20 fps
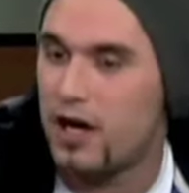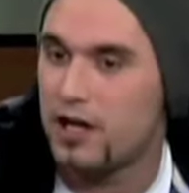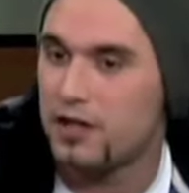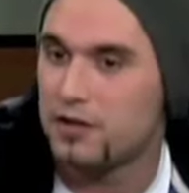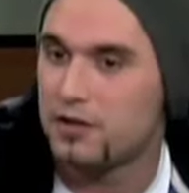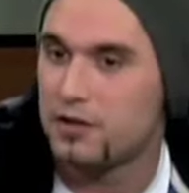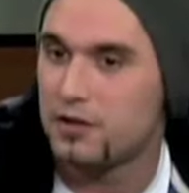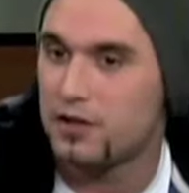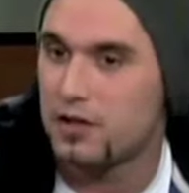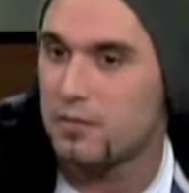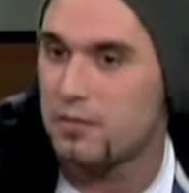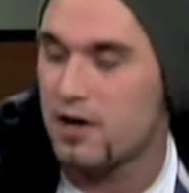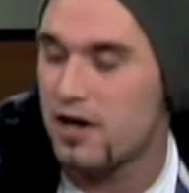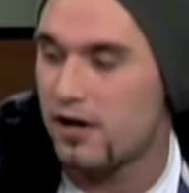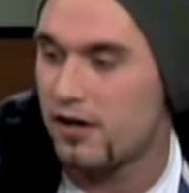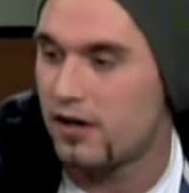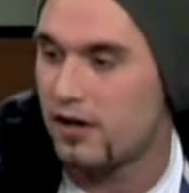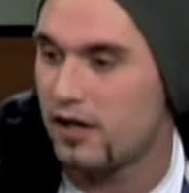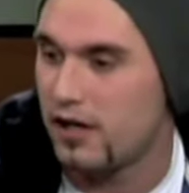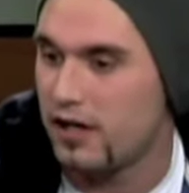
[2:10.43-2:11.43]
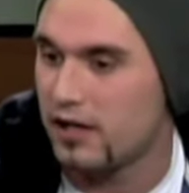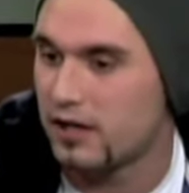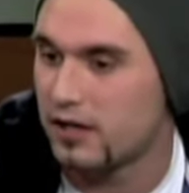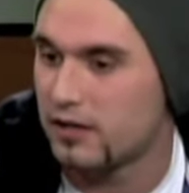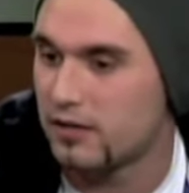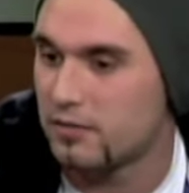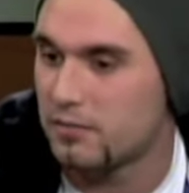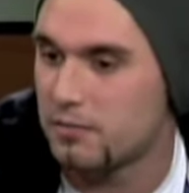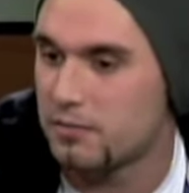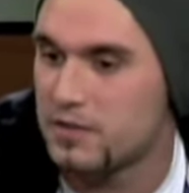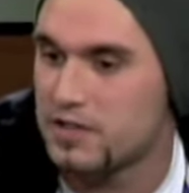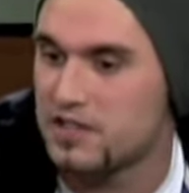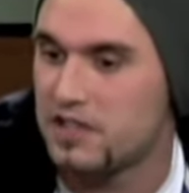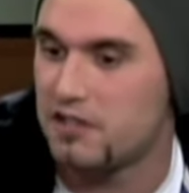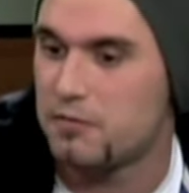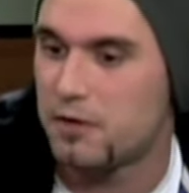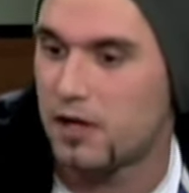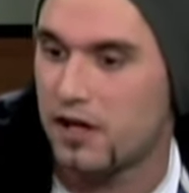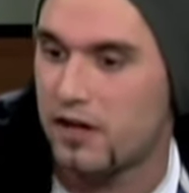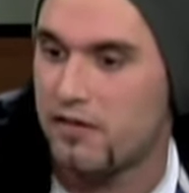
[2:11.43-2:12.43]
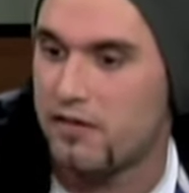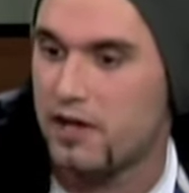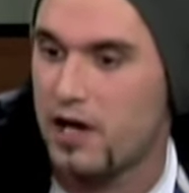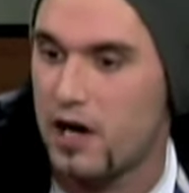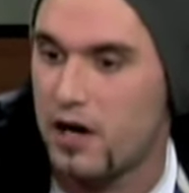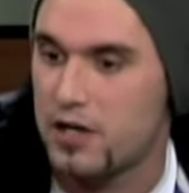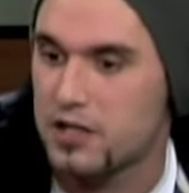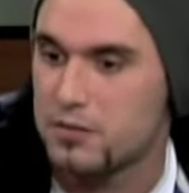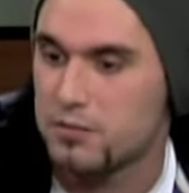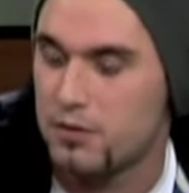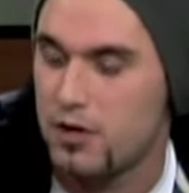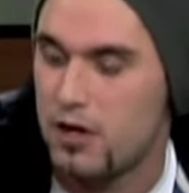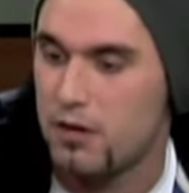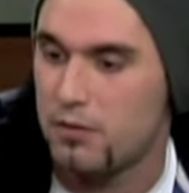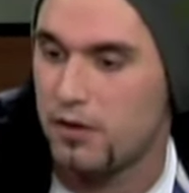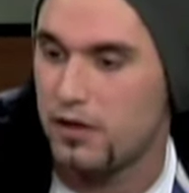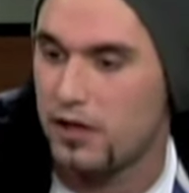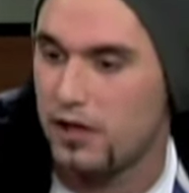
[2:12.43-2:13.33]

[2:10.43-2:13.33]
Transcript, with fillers: on Sports Extra, there's only one thing you can do.